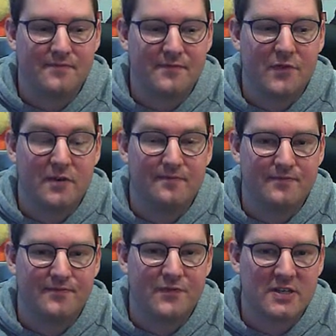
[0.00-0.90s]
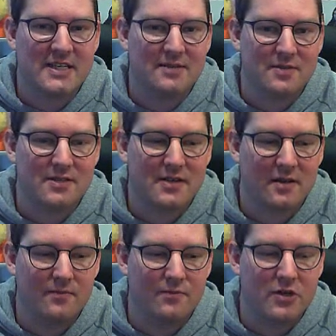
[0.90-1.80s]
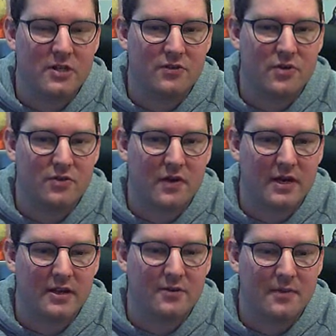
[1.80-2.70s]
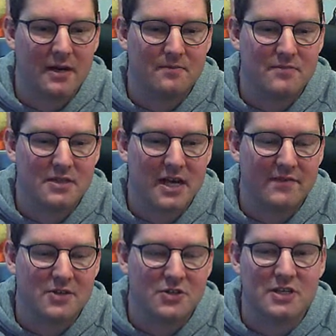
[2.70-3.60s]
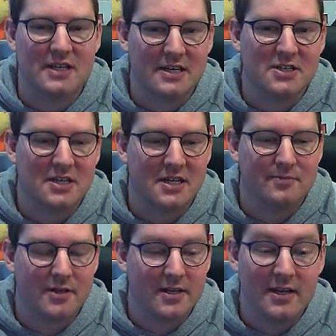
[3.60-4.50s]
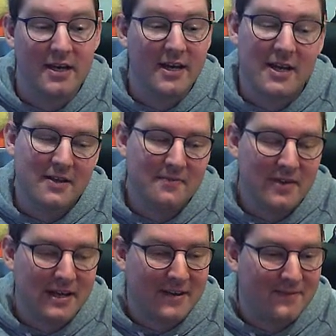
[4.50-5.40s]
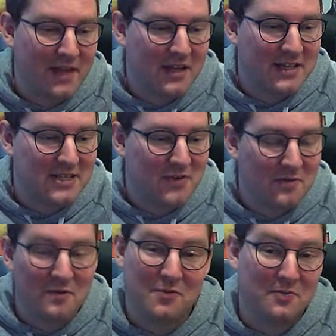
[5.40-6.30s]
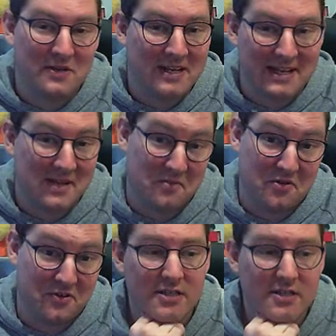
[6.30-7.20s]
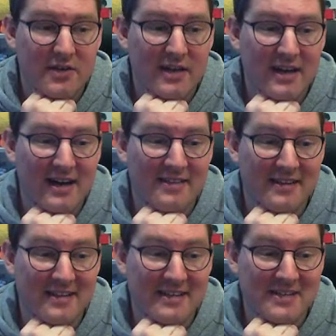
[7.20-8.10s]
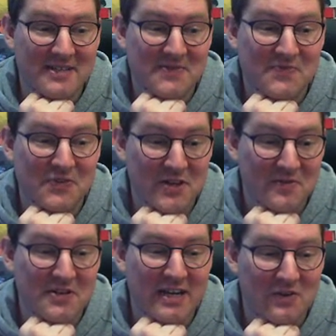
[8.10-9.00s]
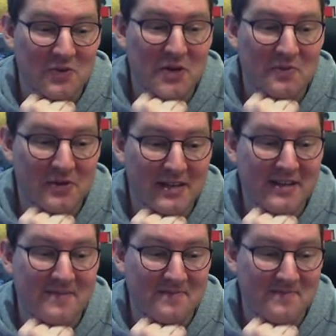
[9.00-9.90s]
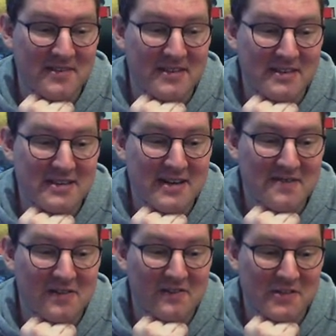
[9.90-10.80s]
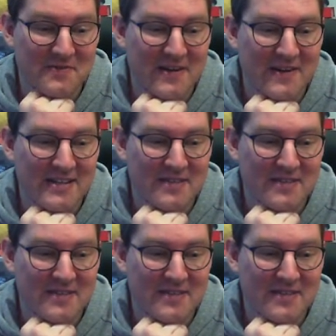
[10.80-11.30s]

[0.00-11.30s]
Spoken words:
Fun times. I'm really thrilled right now. I'm having such engaging gameplay. But yeah, that's why I've put Pinhead in boring. So yeah, I think that's pretty much how I want to put it. Yeah, it looks about right to